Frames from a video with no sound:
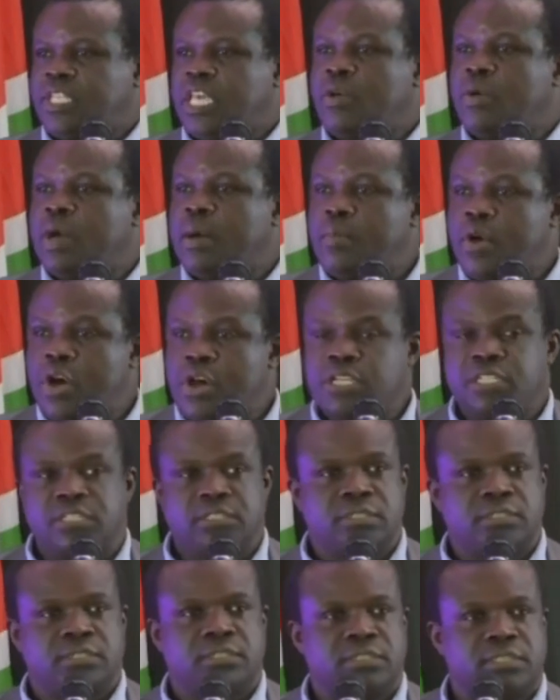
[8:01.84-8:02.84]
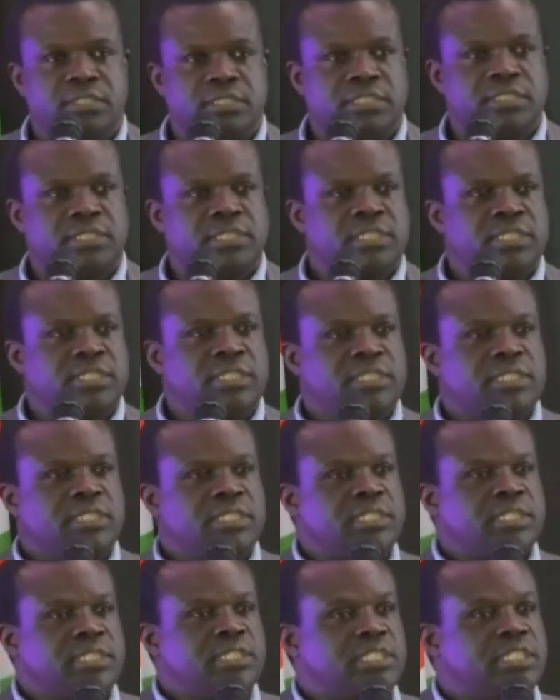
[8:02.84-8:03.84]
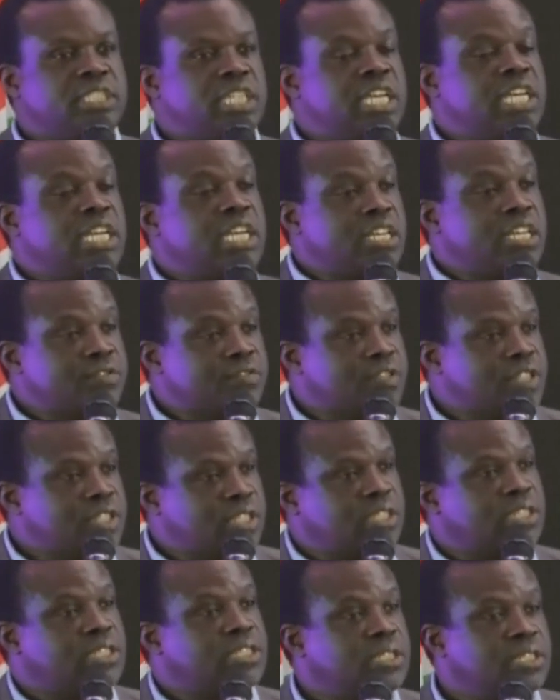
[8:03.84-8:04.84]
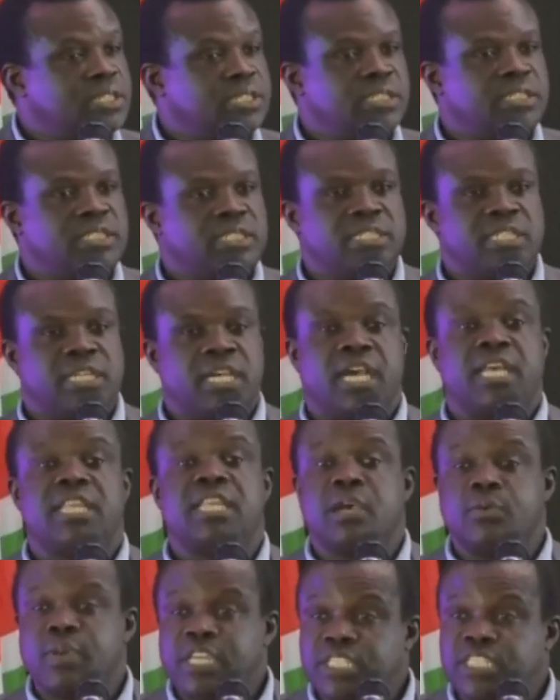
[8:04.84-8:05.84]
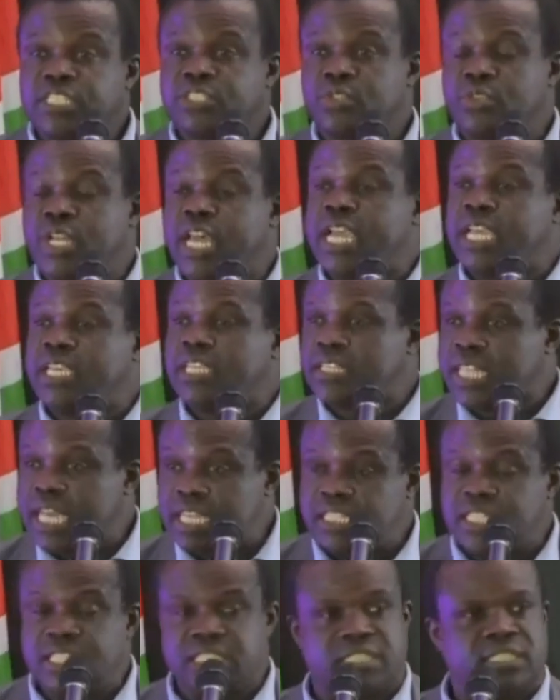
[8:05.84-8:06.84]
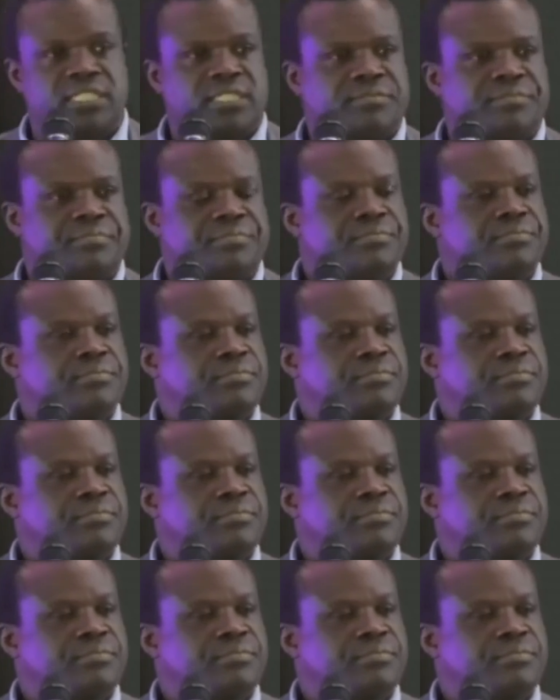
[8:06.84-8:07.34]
They were born, they lived, and they are waiting to die. That's it.